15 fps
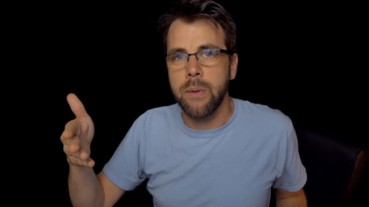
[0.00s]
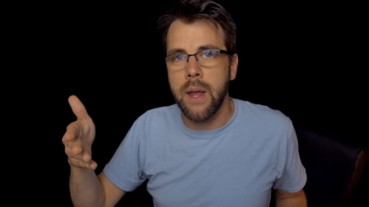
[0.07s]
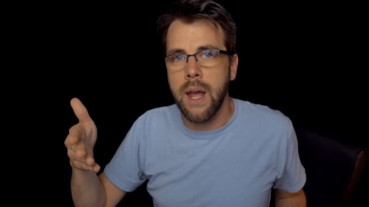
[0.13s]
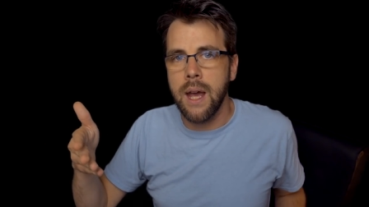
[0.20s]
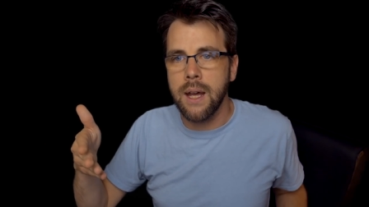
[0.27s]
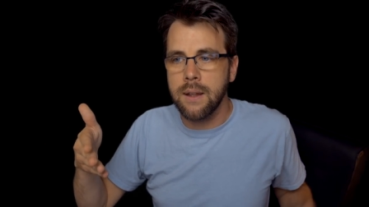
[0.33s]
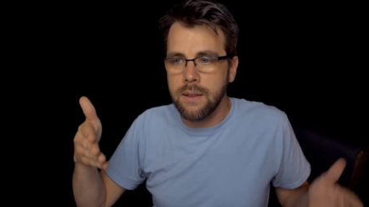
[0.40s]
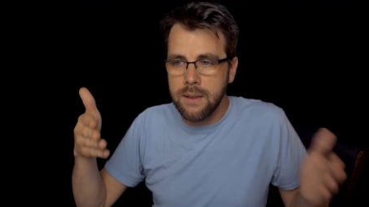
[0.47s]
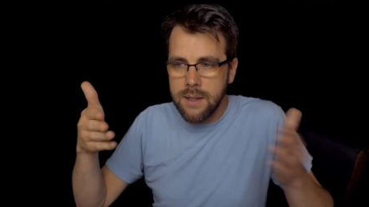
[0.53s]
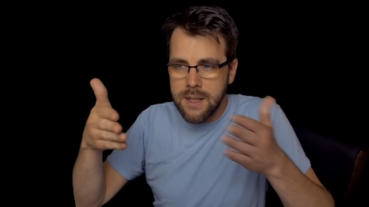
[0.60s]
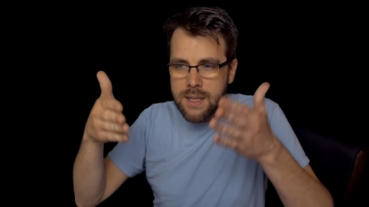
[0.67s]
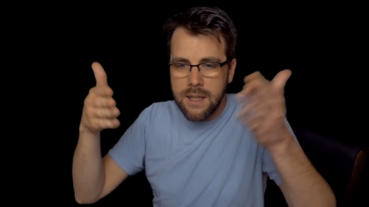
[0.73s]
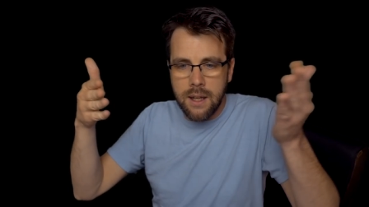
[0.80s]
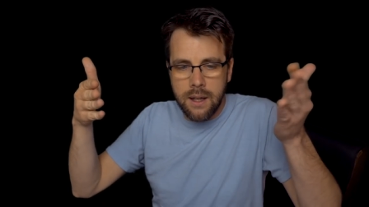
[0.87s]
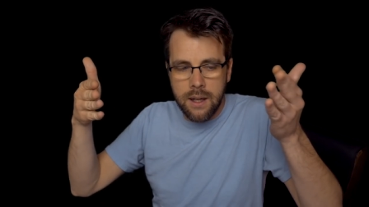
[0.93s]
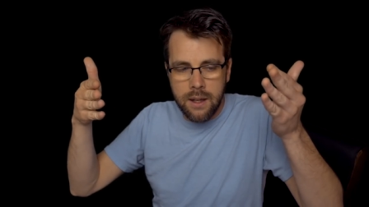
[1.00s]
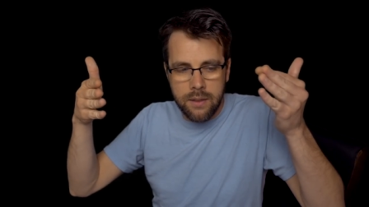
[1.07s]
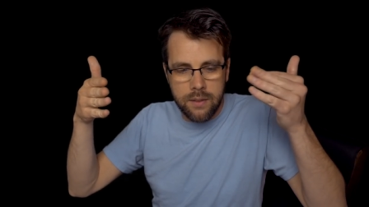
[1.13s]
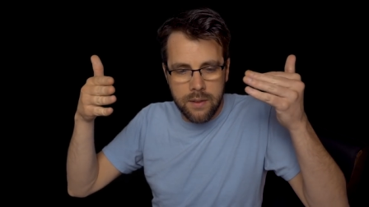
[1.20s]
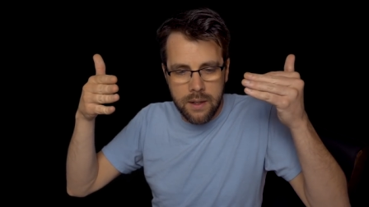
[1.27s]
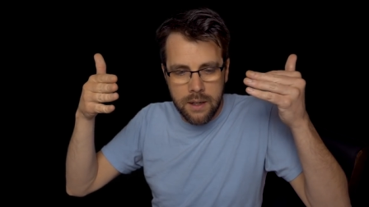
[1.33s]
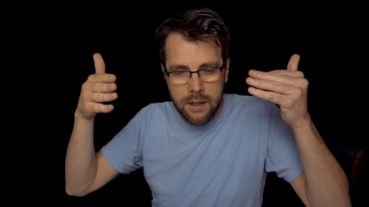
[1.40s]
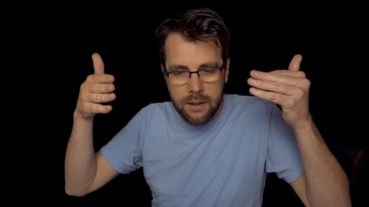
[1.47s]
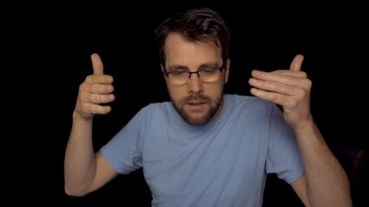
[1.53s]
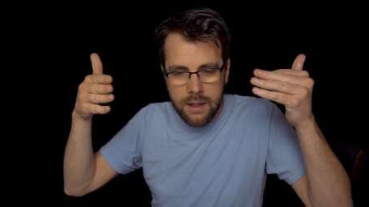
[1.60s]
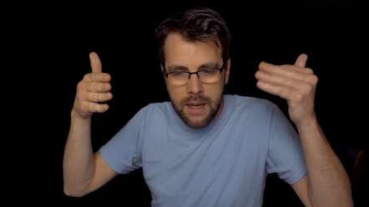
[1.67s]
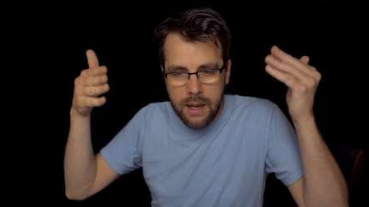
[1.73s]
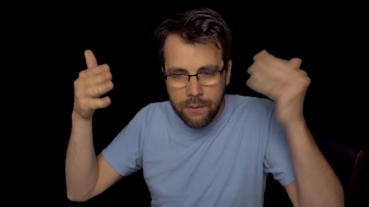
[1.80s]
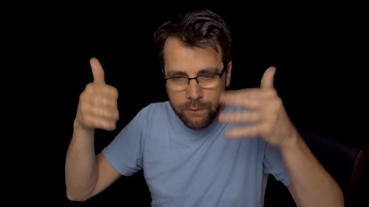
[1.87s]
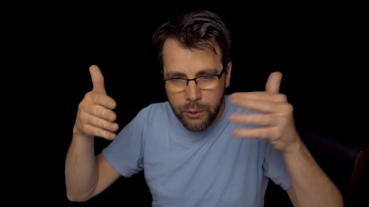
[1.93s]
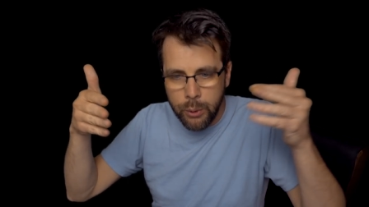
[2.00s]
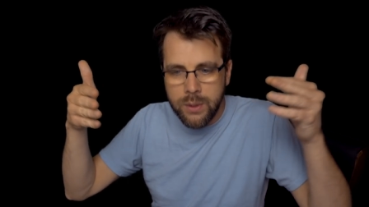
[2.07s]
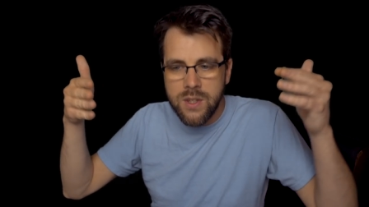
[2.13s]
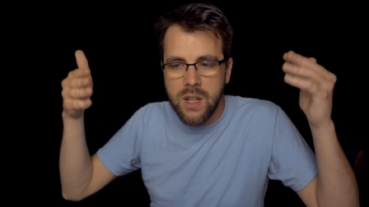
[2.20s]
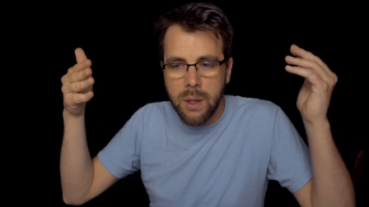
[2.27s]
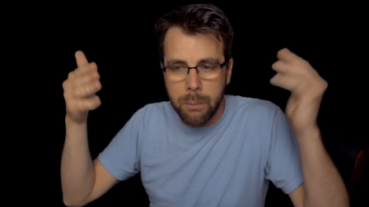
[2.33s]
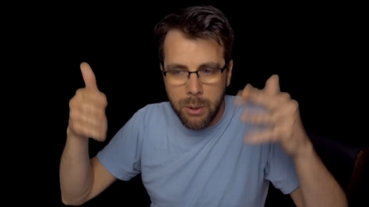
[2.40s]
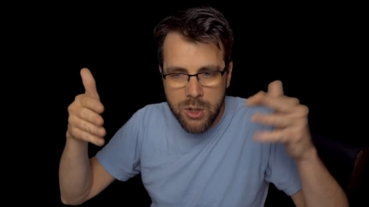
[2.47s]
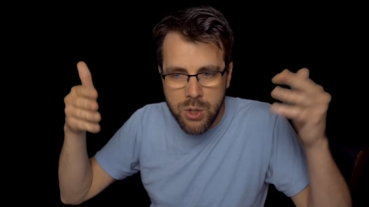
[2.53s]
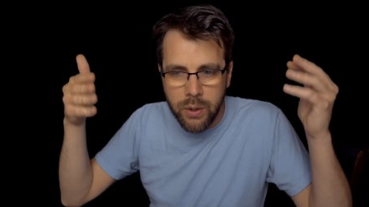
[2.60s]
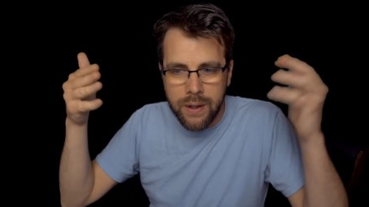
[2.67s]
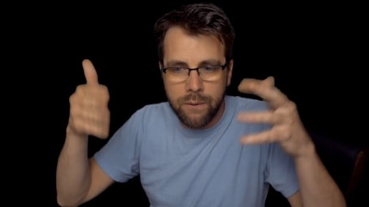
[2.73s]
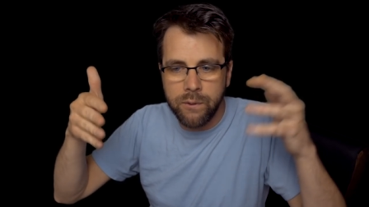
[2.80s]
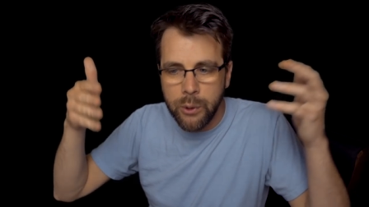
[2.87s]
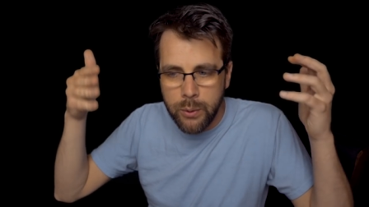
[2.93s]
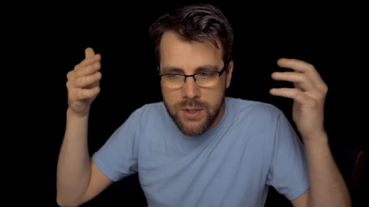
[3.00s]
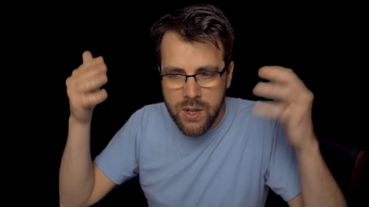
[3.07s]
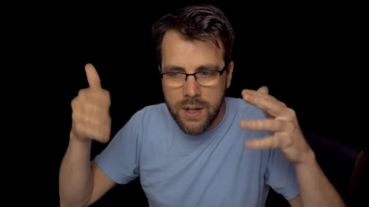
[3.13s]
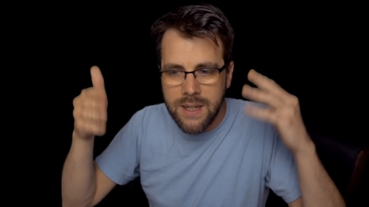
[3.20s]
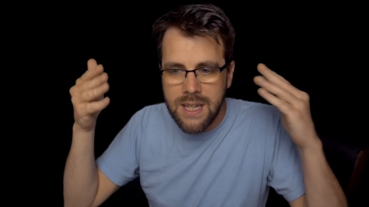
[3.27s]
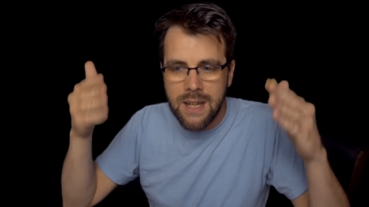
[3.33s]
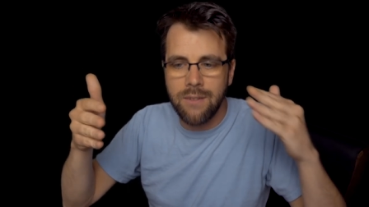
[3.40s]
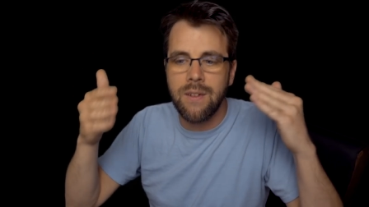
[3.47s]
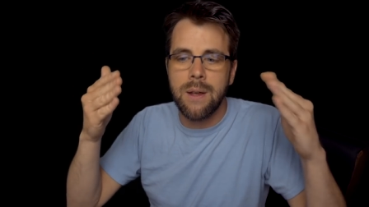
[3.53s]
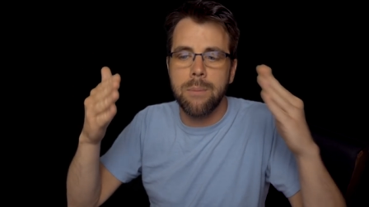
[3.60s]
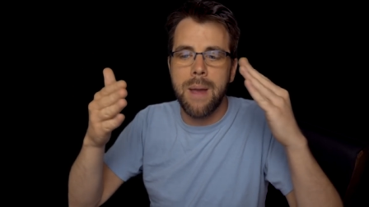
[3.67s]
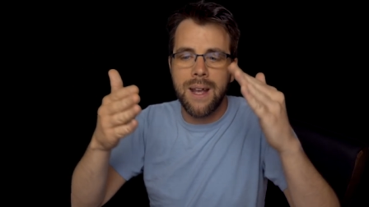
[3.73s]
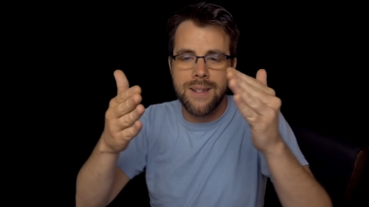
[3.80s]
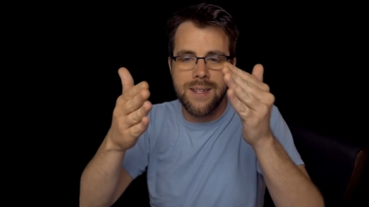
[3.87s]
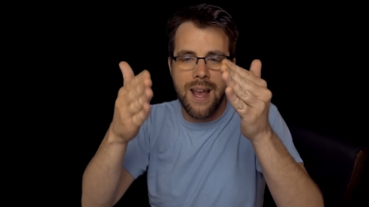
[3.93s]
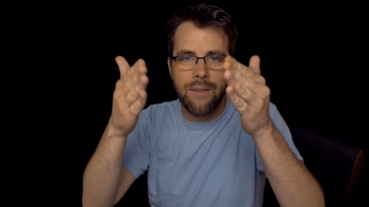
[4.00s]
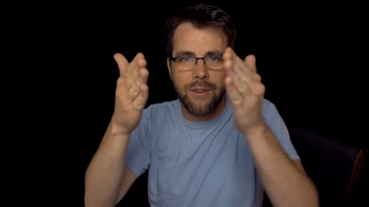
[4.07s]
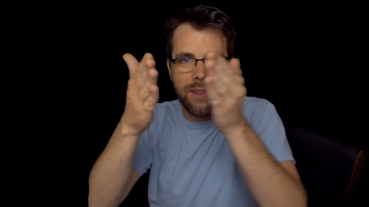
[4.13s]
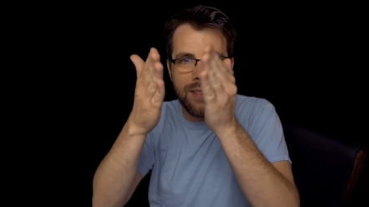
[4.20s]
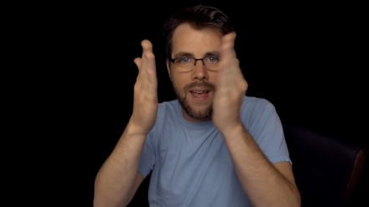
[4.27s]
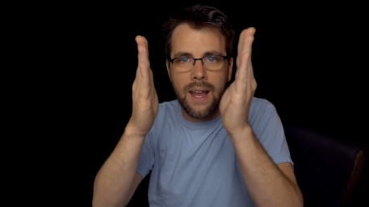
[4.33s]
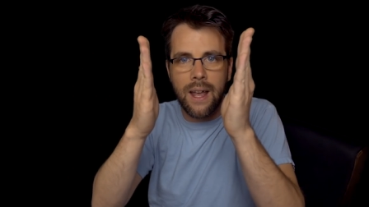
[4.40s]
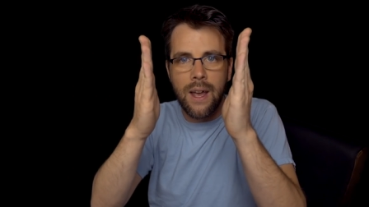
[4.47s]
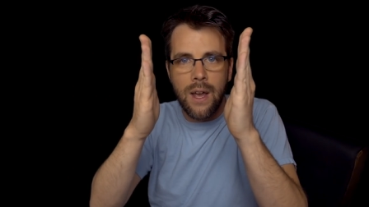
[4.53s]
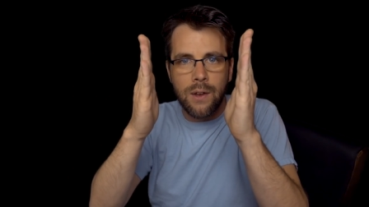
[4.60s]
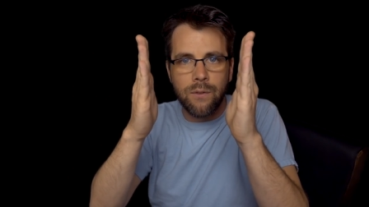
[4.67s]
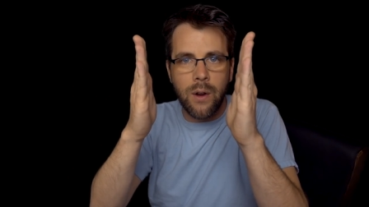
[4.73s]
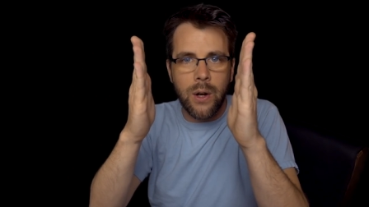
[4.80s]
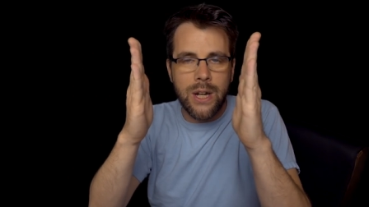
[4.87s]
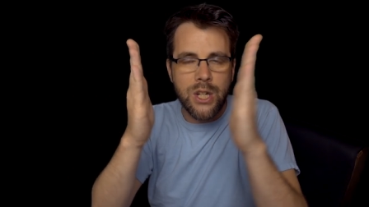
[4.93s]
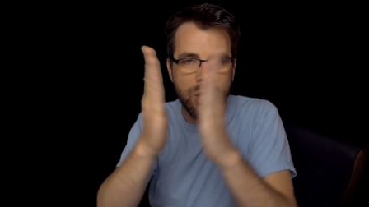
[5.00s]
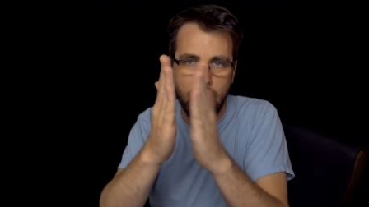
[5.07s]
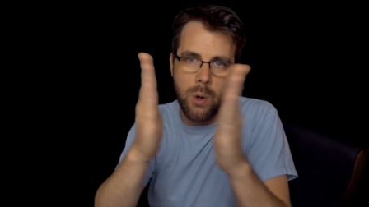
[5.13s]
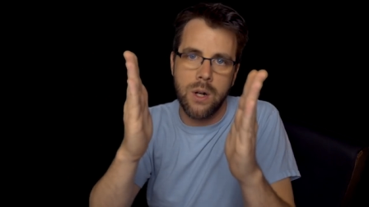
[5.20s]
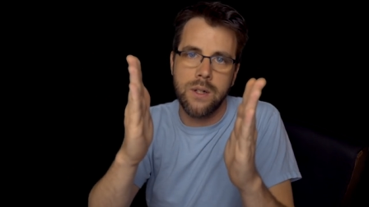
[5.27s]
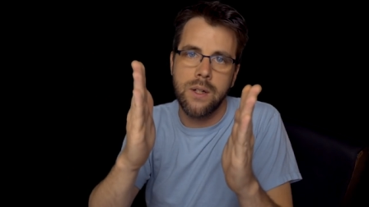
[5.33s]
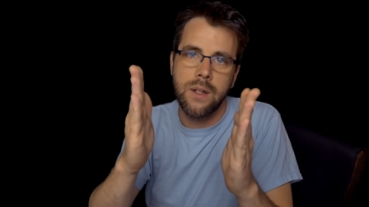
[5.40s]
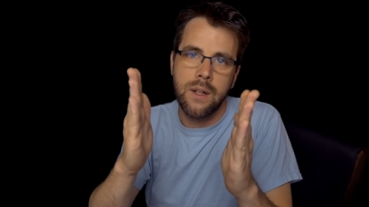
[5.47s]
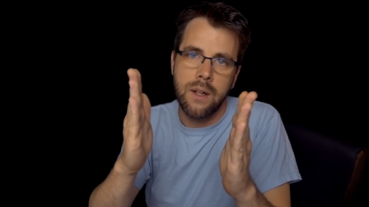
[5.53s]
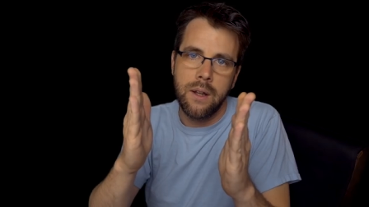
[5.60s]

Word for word: And uh, the, the influence, the commercial influence on TV makes everything very short.